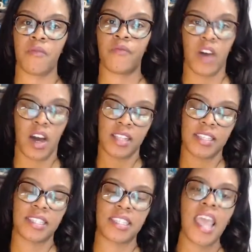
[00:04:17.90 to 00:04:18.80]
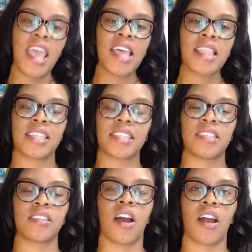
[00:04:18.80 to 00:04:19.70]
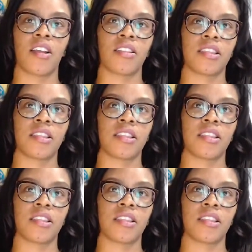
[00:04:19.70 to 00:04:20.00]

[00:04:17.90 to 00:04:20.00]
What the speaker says: fonts. This is our